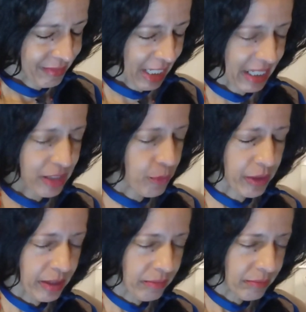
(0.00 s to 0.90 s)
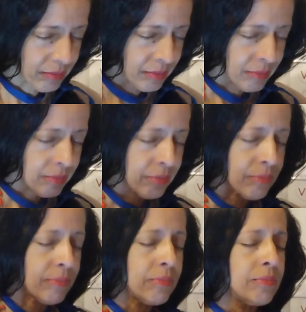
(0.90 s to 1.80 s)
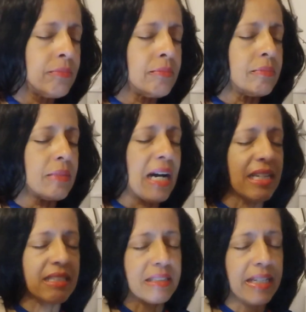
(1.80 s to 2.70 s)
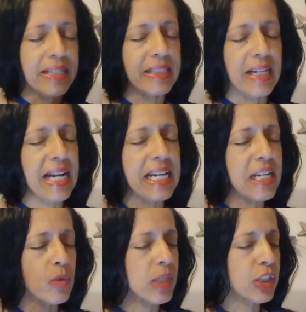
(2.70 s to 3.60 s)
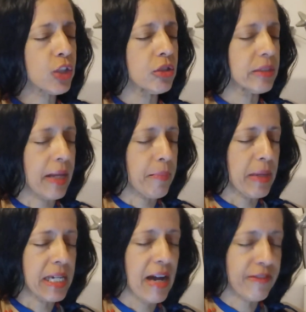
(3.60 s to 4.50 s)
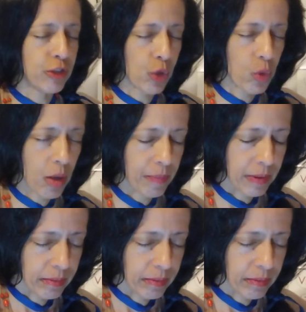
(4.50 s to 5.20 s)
Take a deep breath in and exhale any questions that may have shown up.